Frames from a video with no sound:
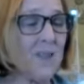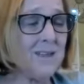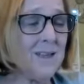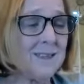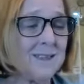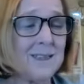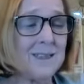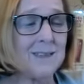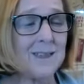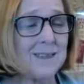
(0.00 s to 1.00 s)
Yes,
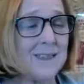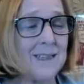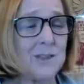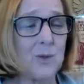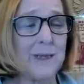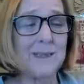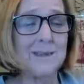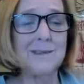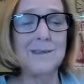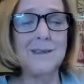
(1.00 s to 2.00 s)
that does say twit.
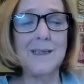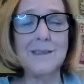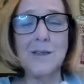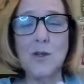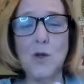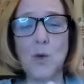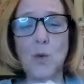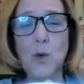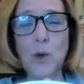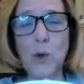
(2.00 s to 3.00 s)
It says
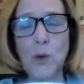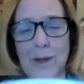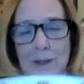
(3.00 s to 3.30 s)
woo,